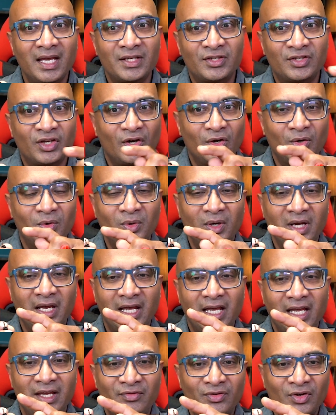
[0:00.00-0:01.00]
So
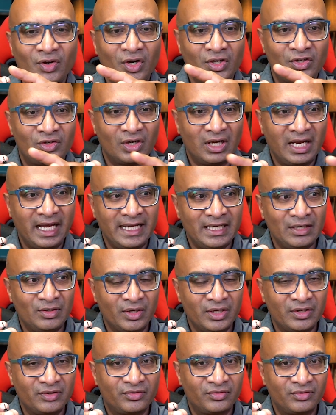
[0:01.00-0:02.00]
if you got your line
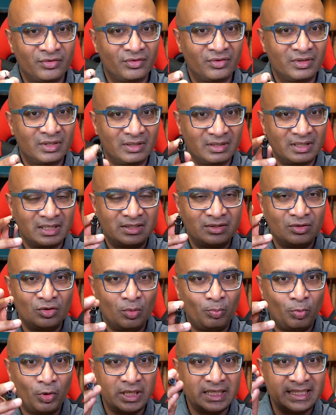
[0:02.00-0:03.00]
going through, it's
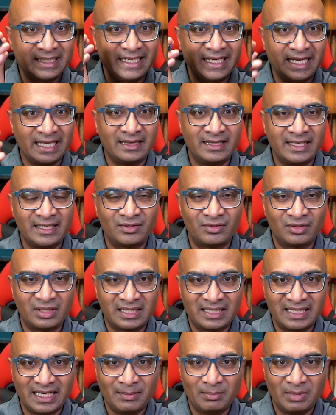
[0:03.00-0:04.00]
no point sticking this to the
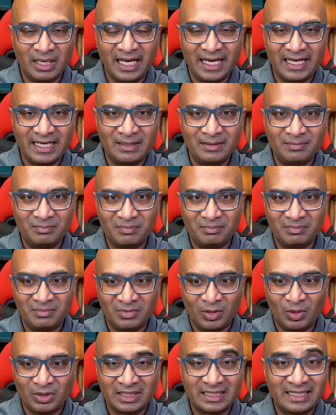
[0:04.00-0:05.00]
same line
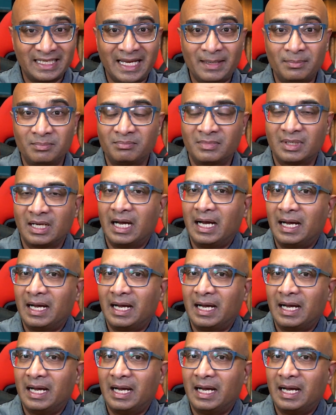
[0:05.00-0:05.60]
or the same